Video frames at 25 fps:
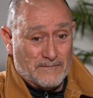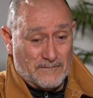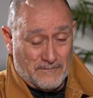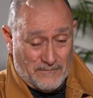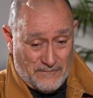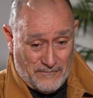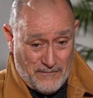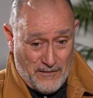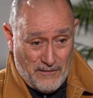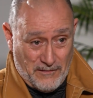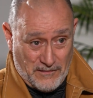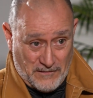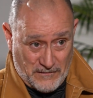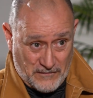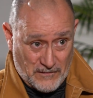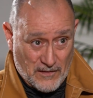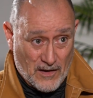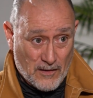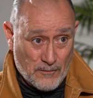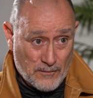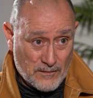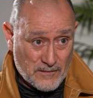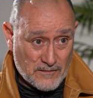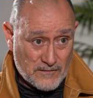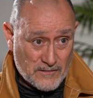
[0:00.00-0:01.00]
very
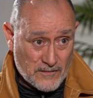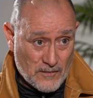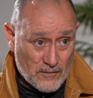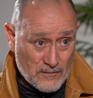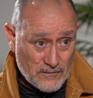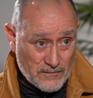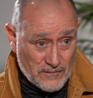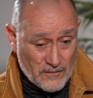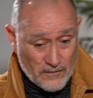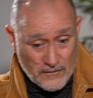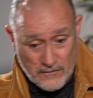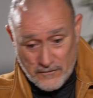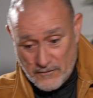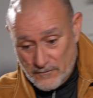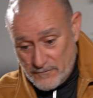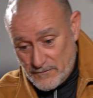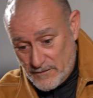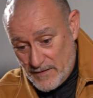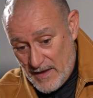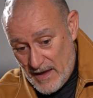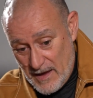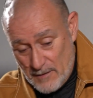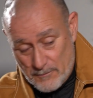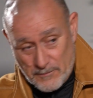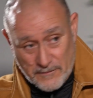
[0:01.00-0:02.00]
slow. It's not
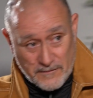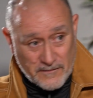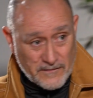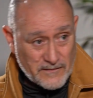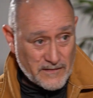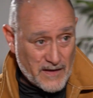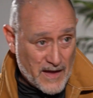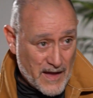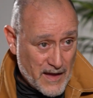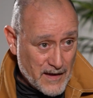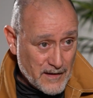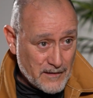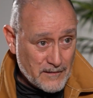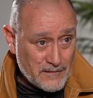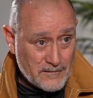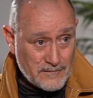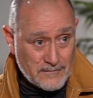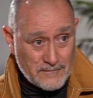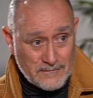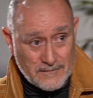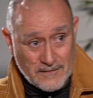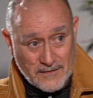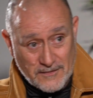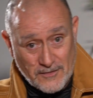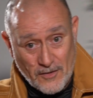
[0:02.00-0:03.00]
something that happens day
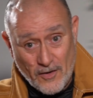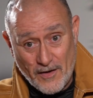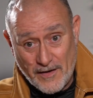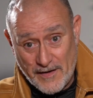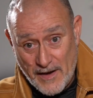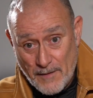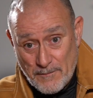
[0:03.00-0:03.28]
and night. It